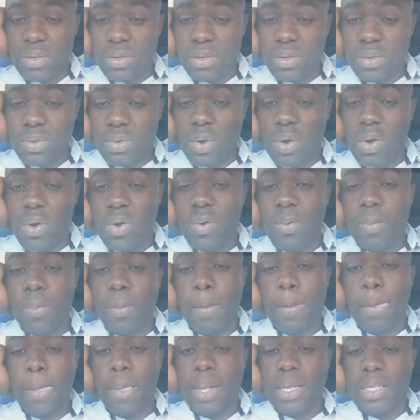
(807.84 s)
So,
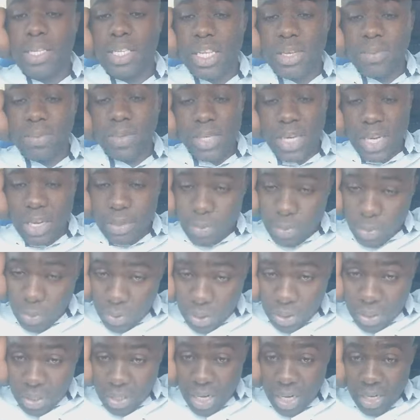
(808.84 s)
subscribe to
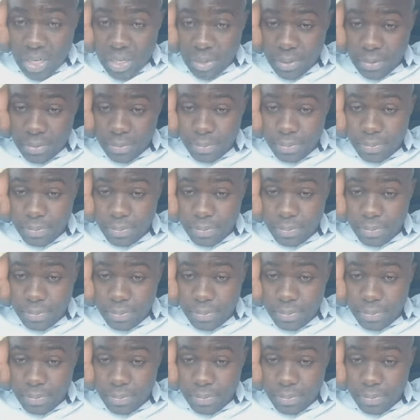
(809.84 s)
the channel.